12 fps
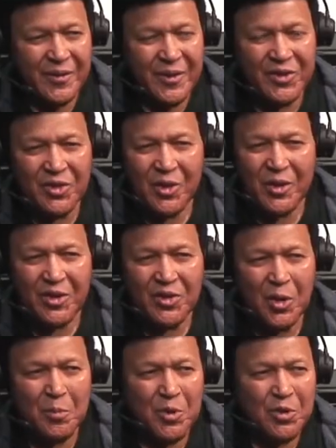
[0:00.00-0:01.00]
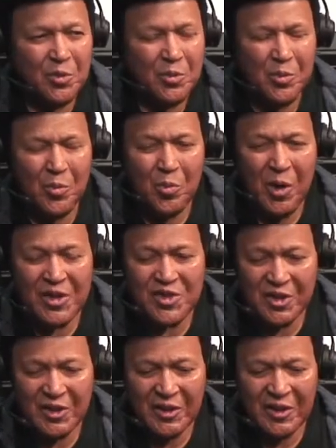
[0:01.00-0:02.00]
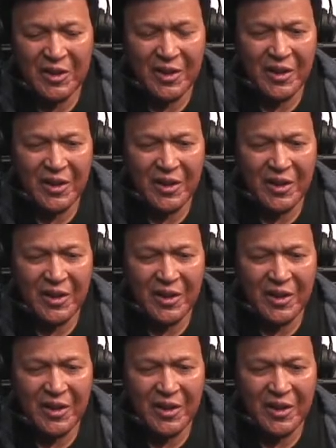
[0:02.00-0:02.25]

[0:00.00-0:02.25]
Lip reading: it's almost watching